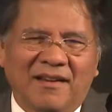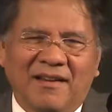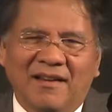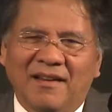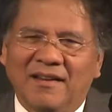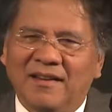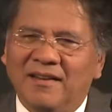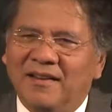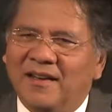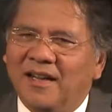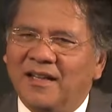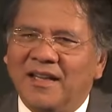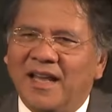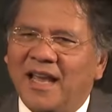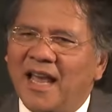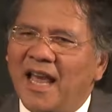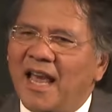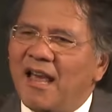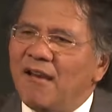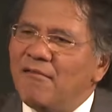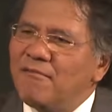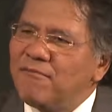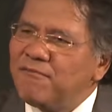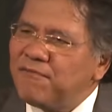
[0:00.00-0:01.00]
that
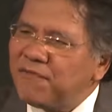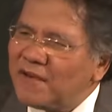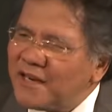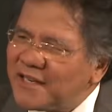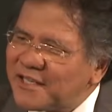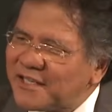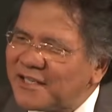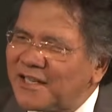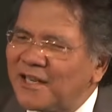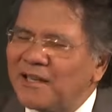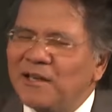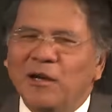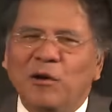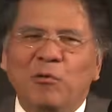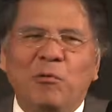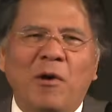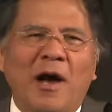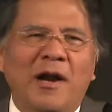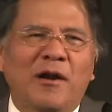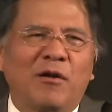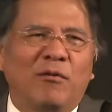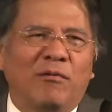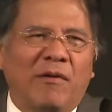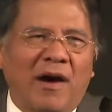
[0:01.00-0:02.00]
every single
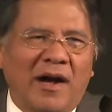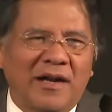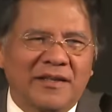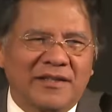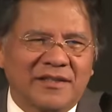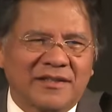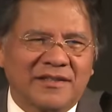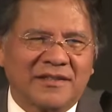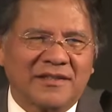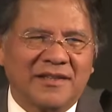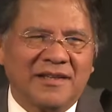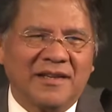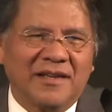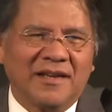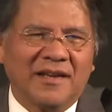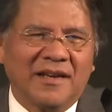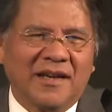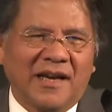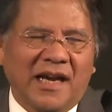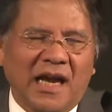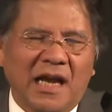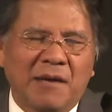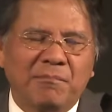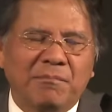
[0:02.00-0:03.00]
one of us
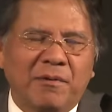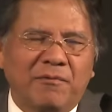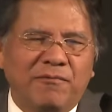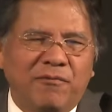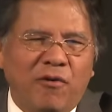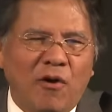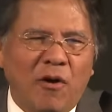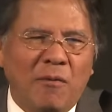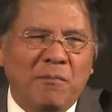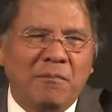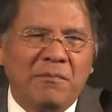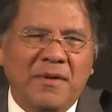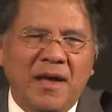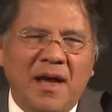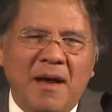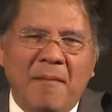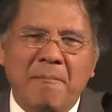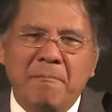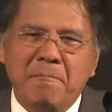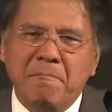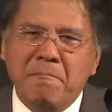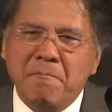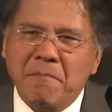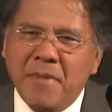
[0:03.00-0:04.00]
can perform
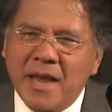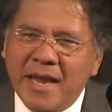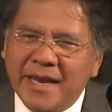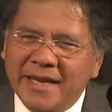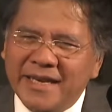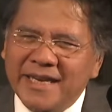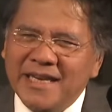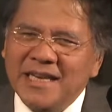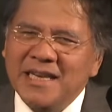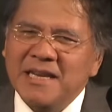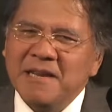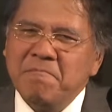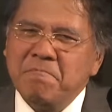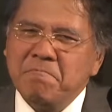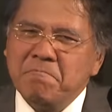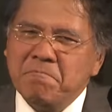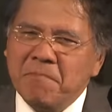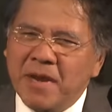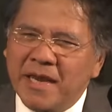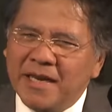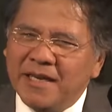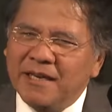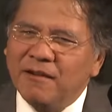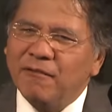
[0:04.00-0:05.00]
many,
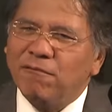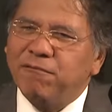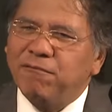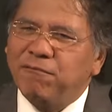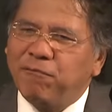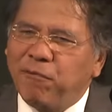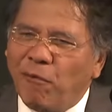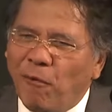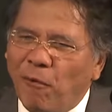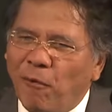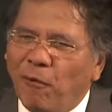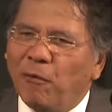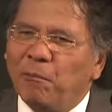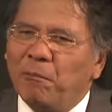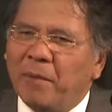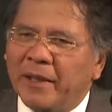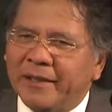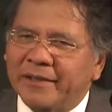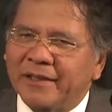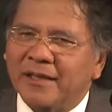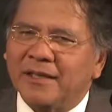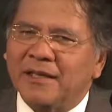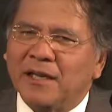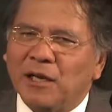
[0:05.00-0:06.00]
many fold
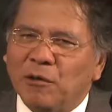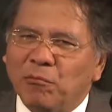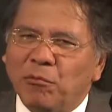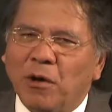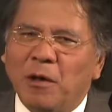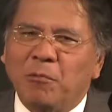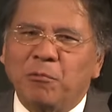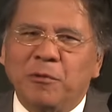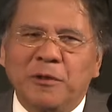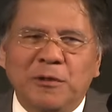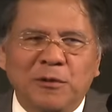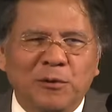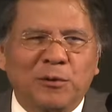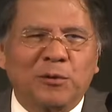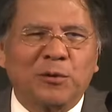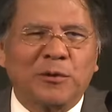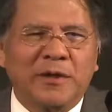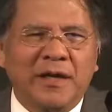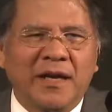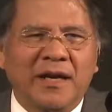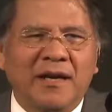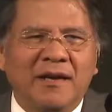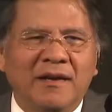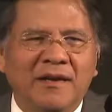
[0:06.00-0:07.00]
better than what we do
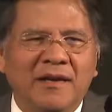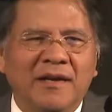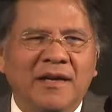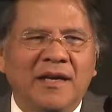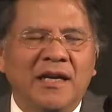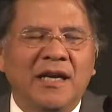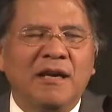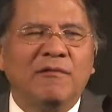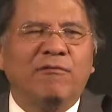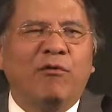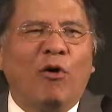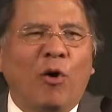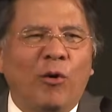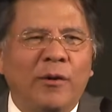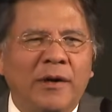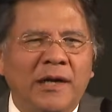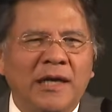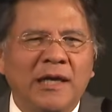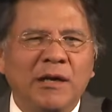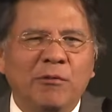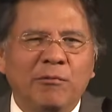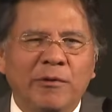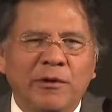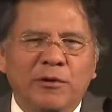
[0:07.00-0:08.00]
today if
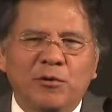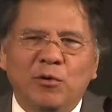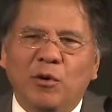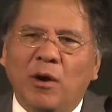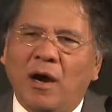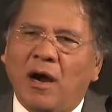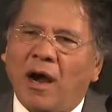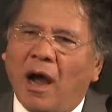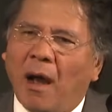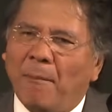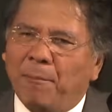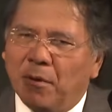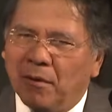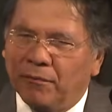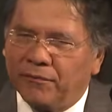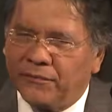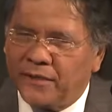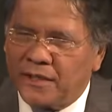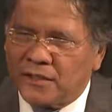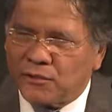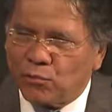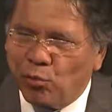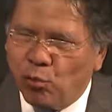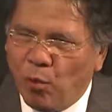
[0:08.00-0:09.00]
only we do a couple of
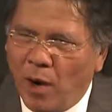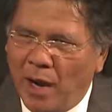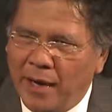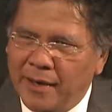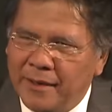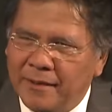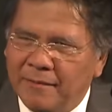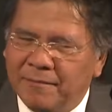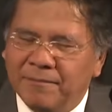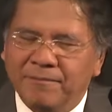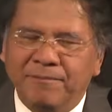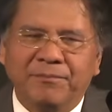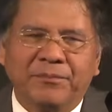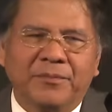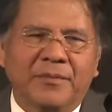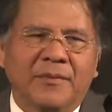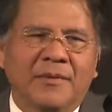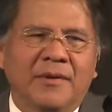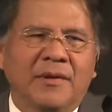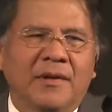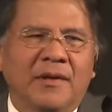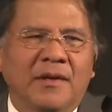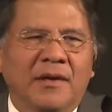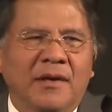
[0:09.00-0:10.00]
things. One,
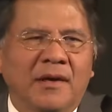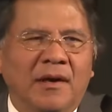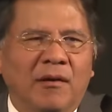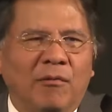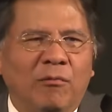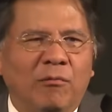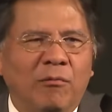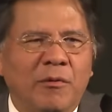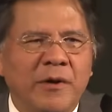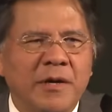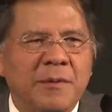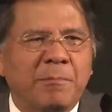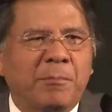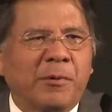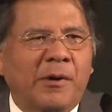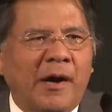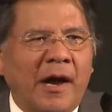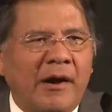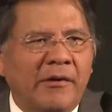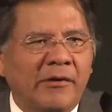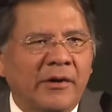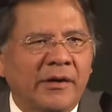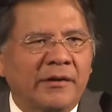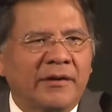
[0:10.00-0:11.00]
we
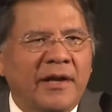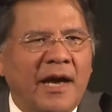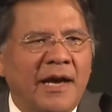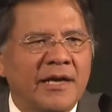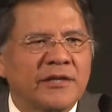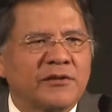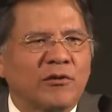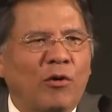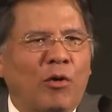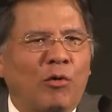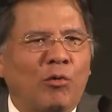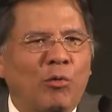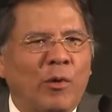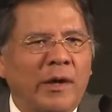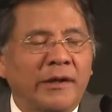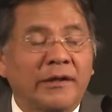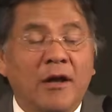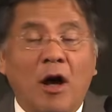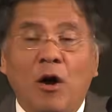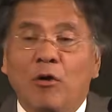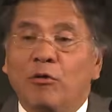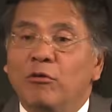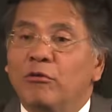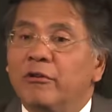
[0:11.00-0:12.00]
prioritize on
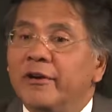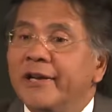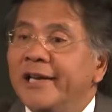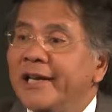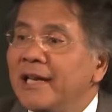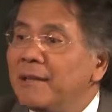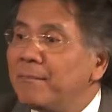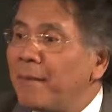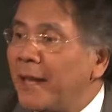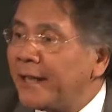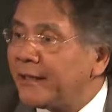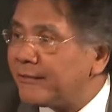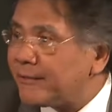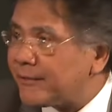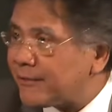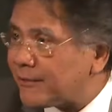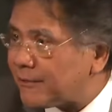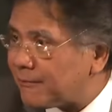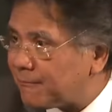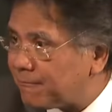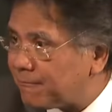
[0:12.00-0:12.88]
what really matters.